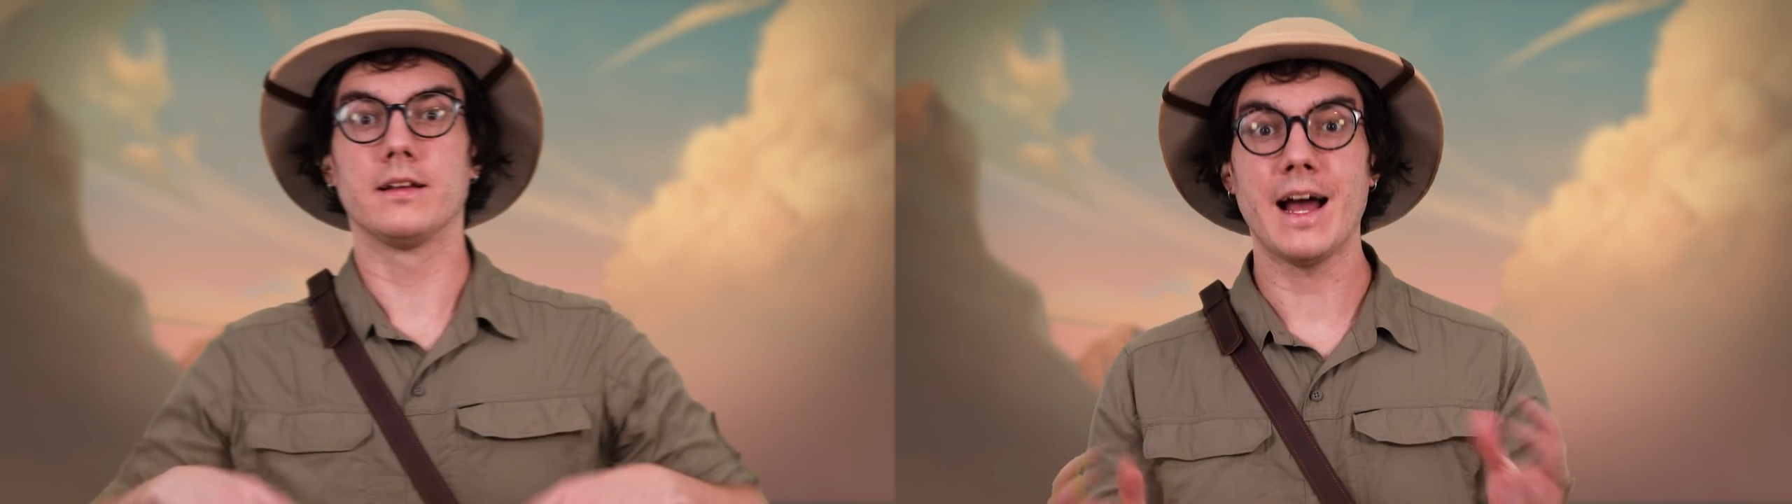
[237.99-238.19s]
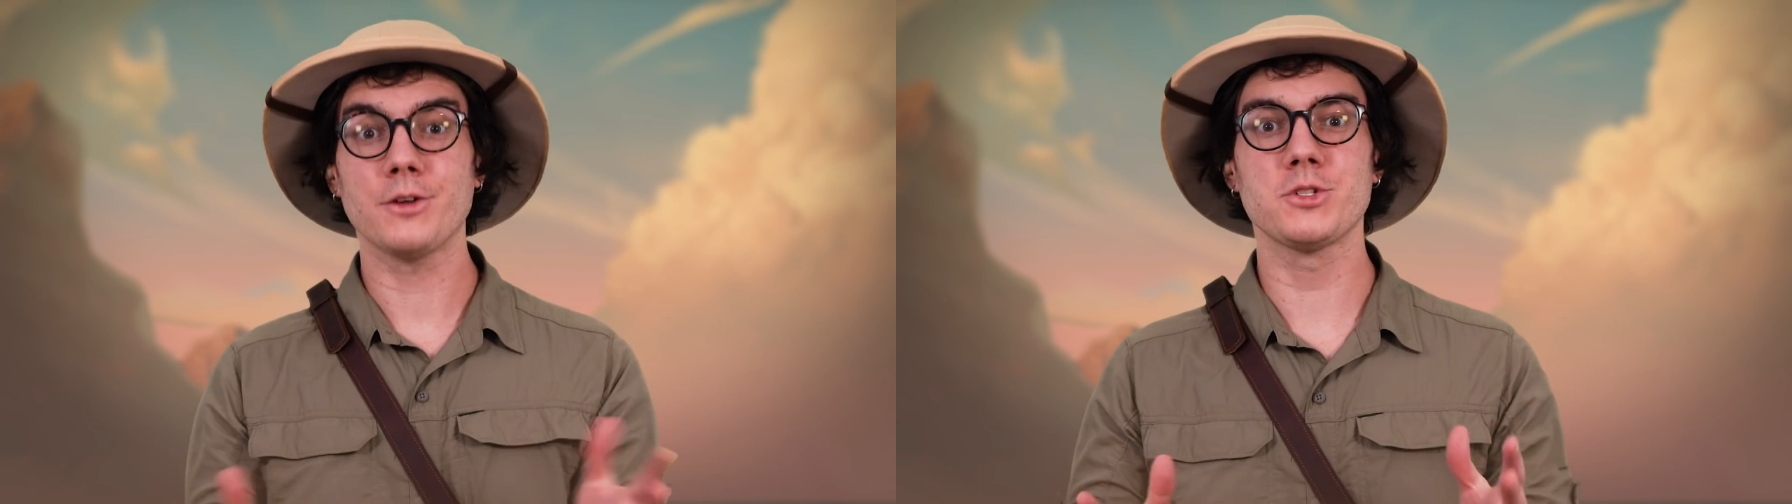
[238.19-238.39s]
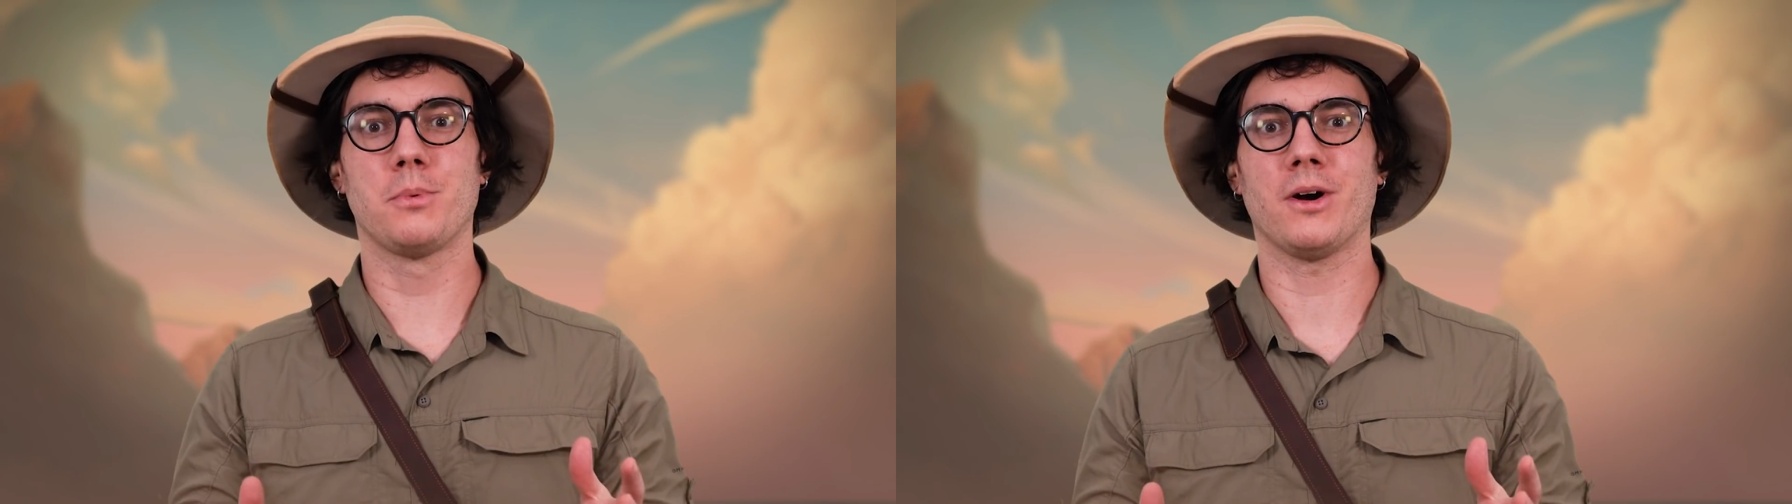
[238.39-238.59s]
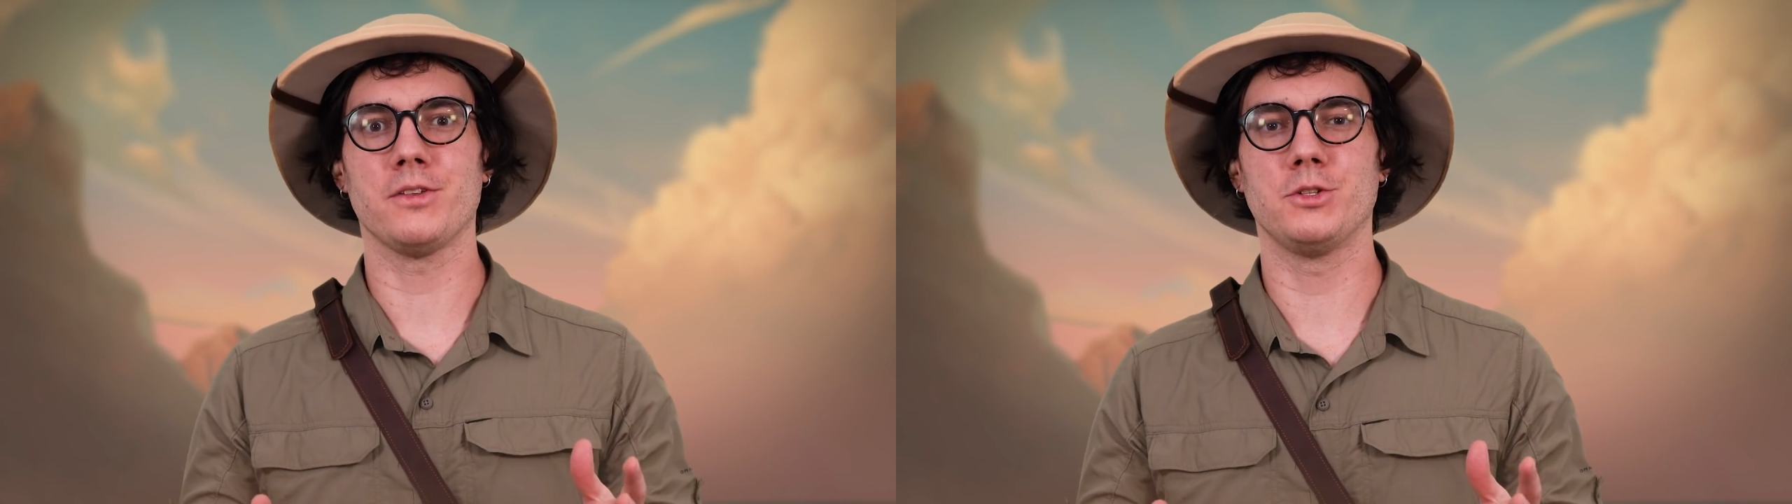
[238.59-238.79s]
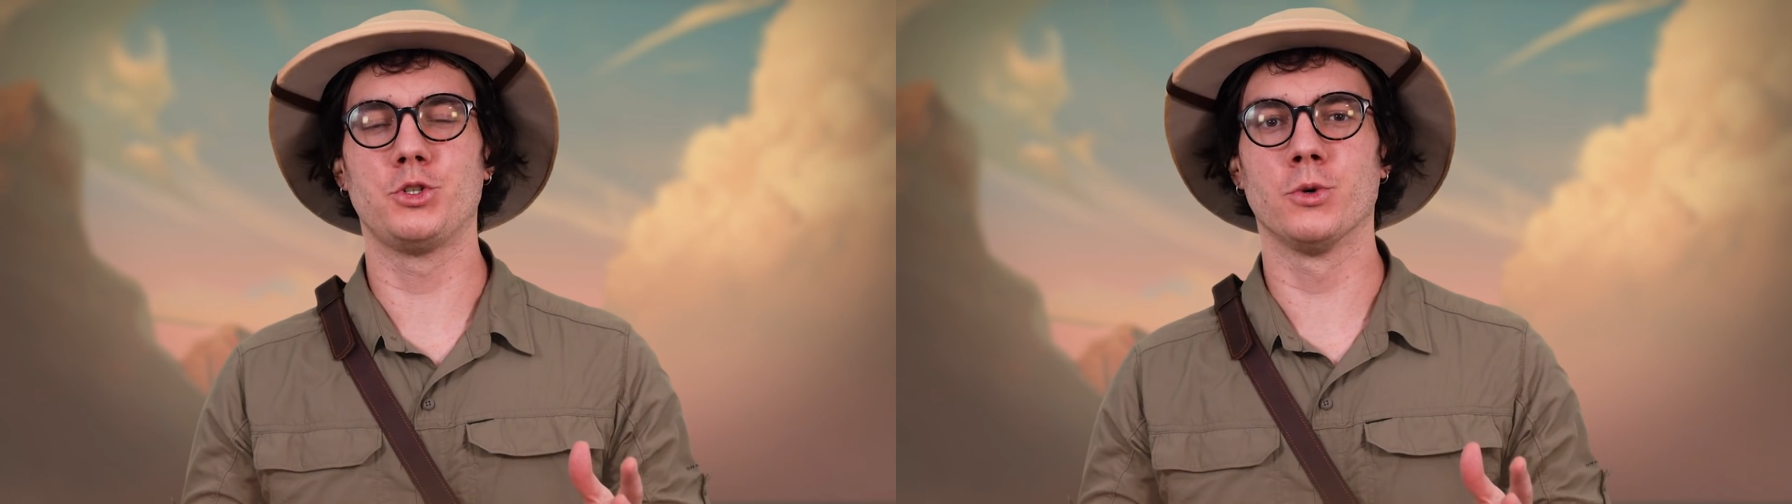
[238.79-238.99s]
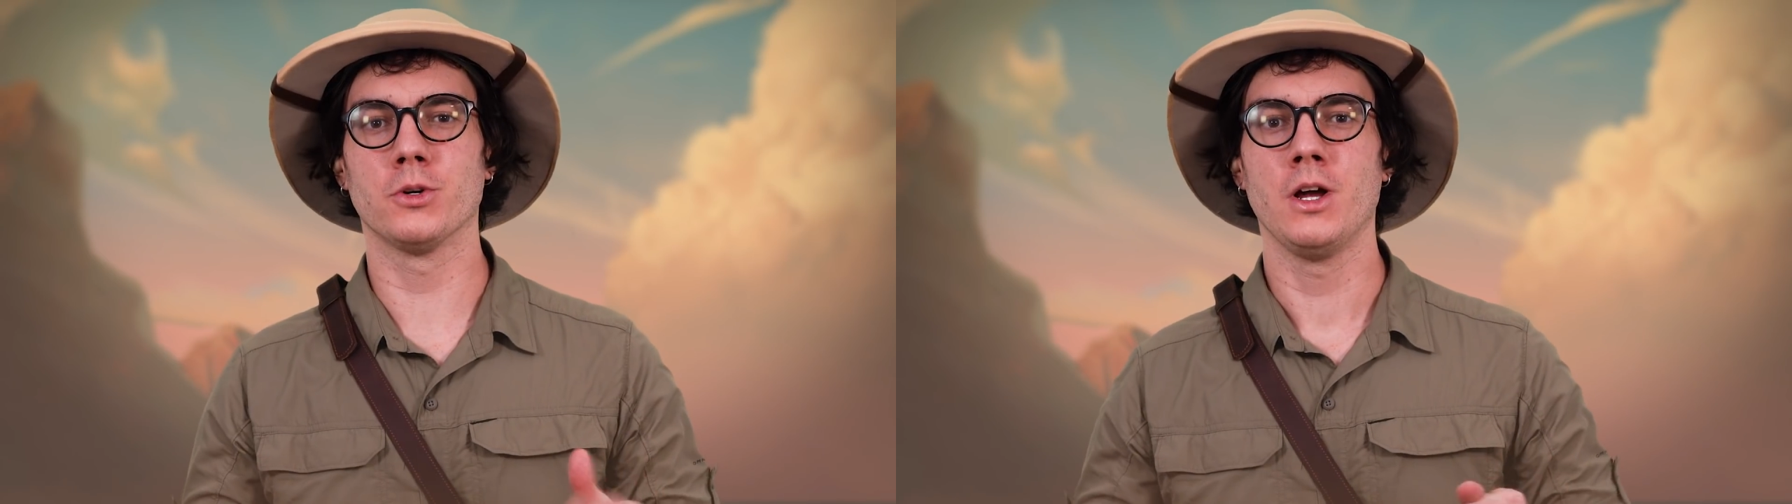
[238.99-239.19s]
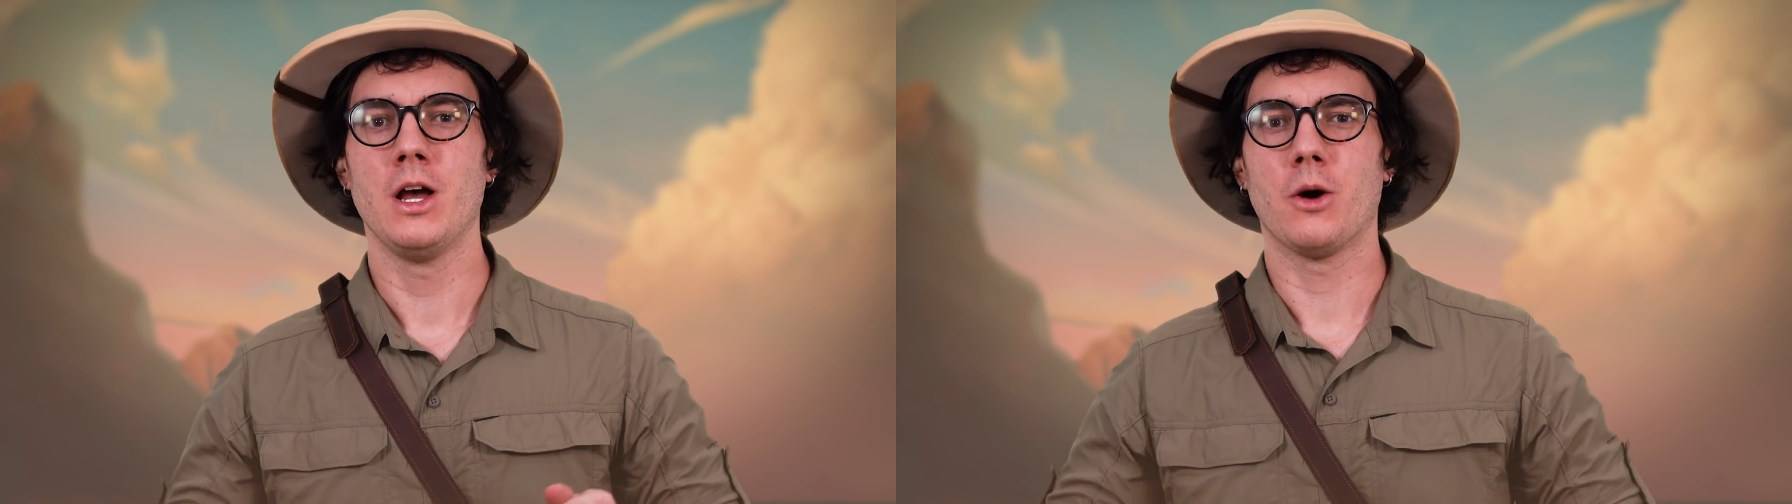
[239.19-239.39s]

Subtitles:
Now's the part of the tour